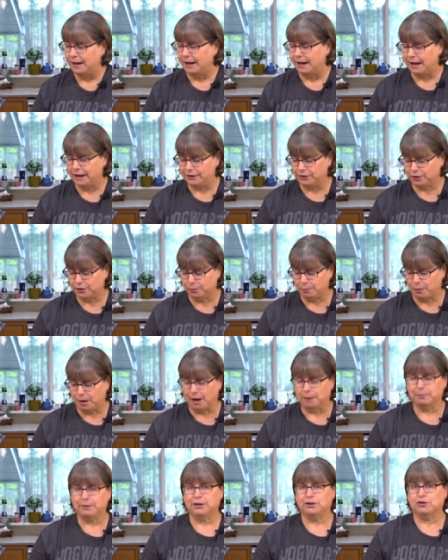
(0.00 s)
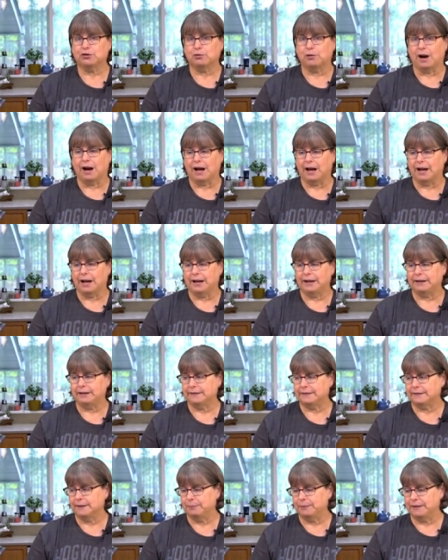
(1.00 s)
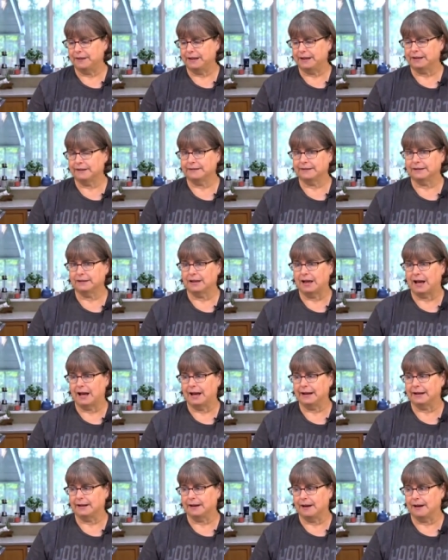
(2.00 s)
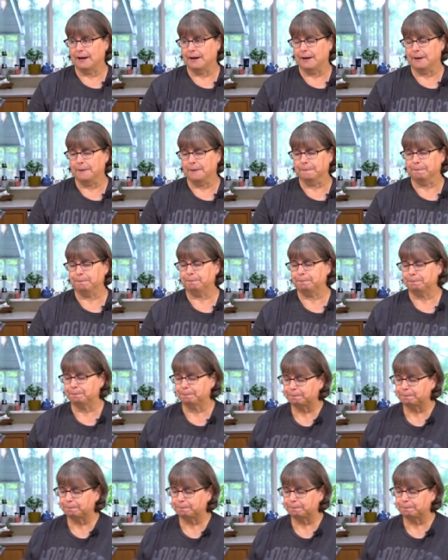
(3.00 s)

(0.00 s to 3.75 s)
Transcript: And you could probably try some things like, um,